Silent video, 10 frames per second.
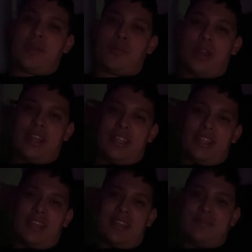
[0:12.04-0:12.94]
fucking
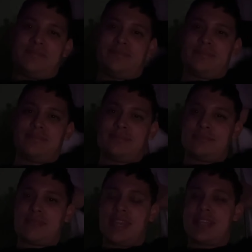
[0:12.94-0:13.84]
raining.
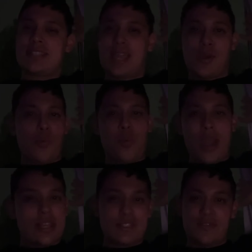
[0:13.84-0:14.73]
It's like
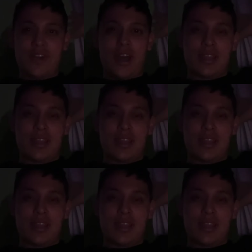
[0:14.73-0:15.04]
wet as